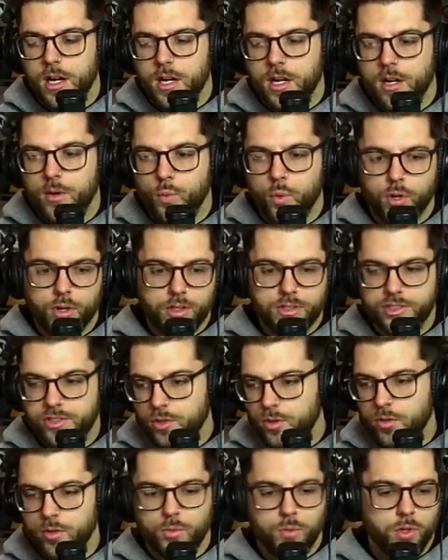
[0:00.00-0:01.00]
work,
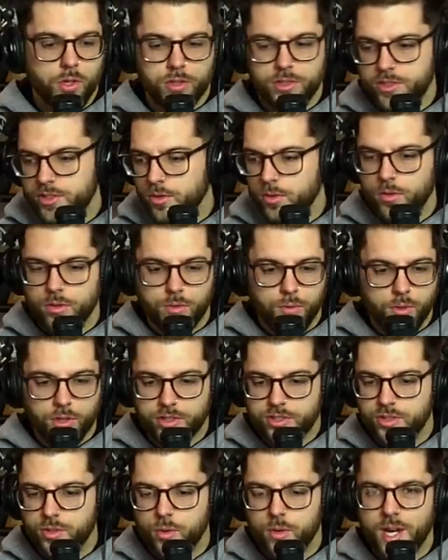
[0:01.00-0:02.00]
school, work, school, work,
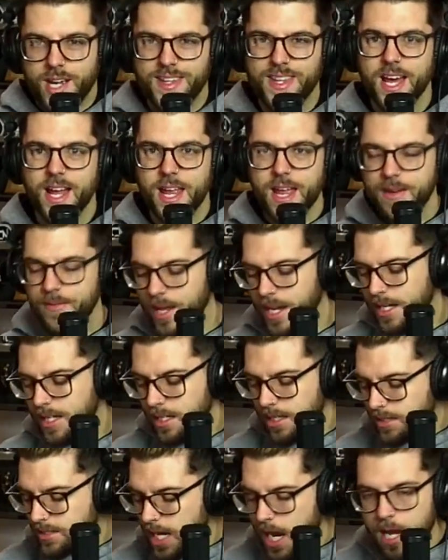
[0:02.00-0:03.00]
school, and not have
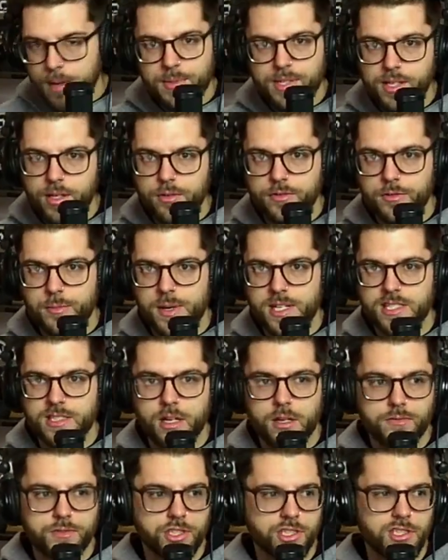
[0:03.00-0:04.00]
any time in there for
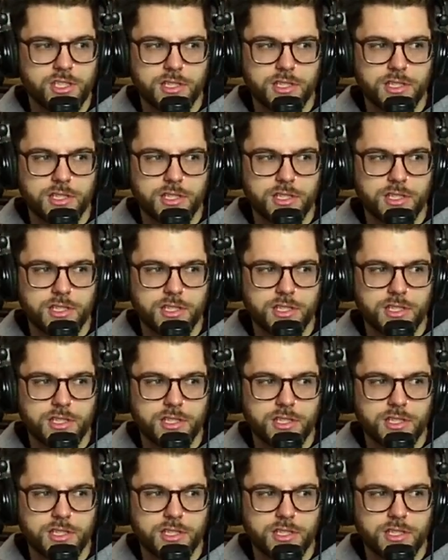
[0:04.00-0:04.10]
myself just to